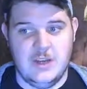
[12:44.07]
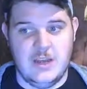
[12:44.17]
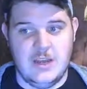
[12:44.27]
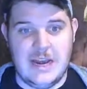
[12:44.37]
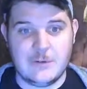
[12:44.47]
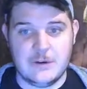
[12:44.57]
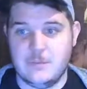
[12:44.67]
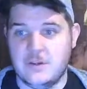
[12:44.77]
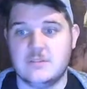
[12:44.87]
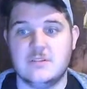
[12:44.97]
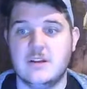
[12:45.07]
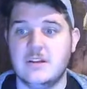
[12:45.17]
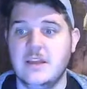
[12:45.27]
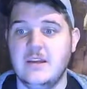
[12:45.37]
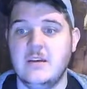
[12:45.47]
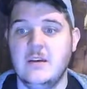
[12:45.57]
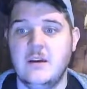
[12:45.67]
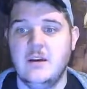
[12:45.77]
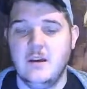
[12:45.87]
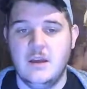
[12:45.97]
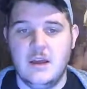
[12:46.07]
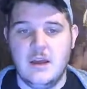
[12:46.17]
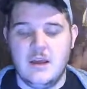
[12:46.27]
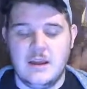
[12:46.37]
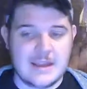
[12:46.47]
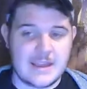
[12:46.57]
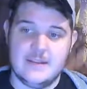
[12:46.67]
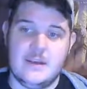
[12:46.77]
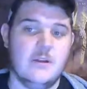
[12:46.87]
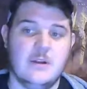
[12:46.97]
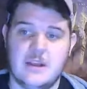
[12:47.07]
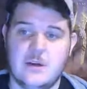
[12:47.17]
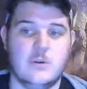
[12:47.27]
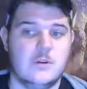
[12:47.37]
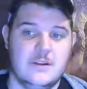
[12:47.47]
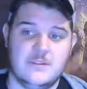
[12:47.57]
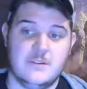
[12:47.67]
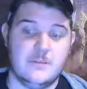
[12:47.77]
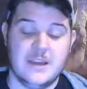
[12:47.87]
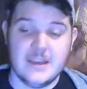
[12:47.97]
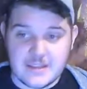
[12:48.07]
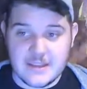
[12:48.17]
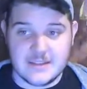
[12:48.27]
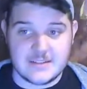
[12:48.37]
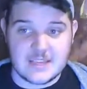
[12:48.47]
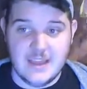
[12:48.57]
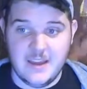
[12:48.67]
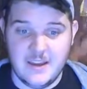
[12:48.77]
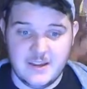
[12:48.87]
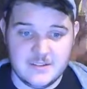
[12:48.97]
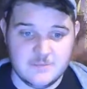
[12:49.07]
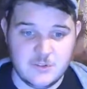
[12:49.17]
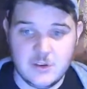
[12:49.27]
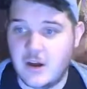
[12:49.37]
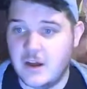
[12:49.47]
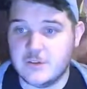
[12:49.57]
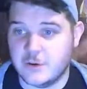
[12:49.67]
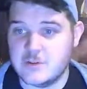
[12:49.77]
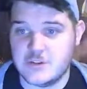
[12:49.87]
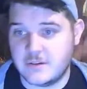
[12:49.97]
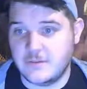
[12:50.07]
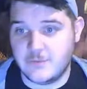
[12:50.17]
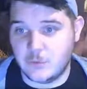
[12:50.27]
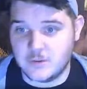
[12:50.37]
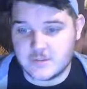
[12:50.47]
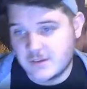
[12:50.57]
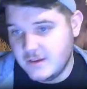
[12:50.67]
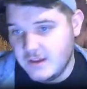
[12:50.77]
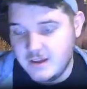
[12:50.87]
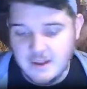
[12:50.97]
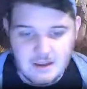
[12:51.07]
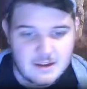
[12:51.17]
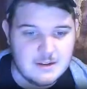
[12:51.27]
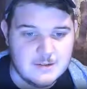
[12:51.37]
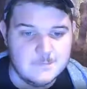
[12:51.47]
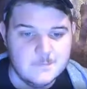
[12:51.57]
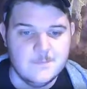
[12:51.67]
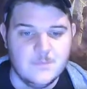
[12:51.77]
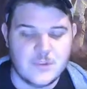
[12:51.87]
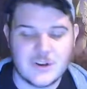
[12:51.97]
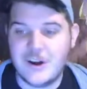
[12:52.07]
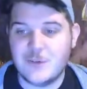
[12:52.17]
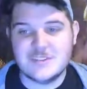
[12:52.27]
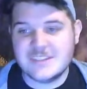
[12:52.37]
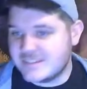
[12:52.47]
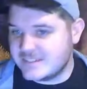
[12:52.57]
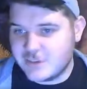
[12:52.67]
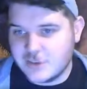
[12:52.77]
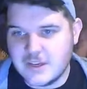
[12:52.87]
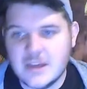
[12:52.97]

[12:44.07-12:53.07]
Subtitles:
I read monsters all day. And I can't tell you right now one right off the top of my head that's not allergic to force. They're all resistant to it.